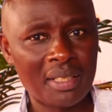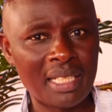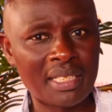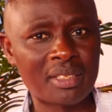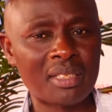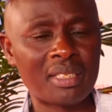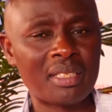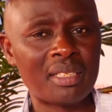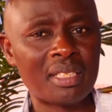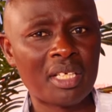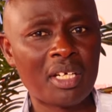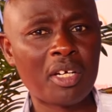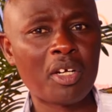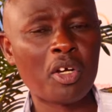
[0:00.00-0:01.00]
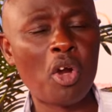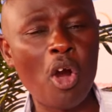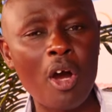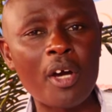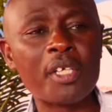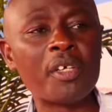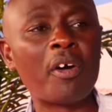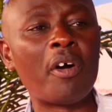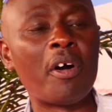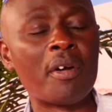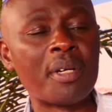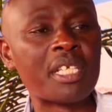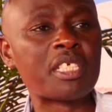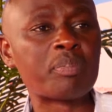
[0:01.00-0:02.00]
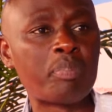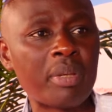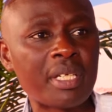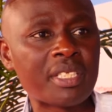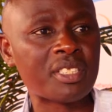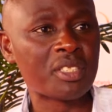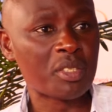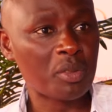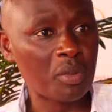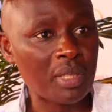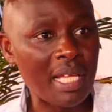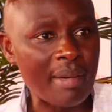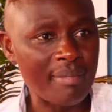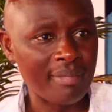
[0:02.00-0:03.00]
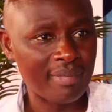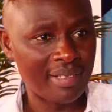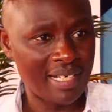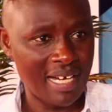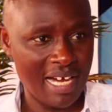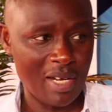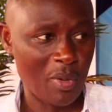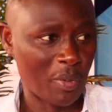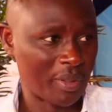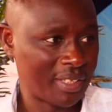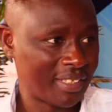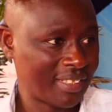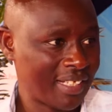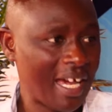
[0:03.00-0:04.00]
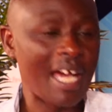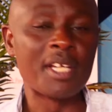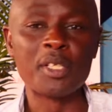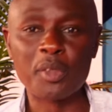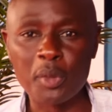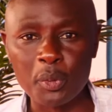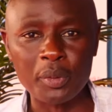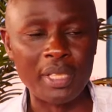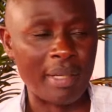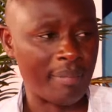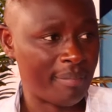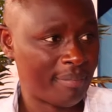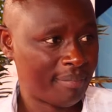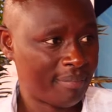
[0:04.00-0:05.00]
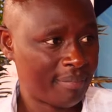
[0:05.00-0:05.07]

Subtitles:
that God only speaks to them mm-hmm. alone mm-hmm. and through them.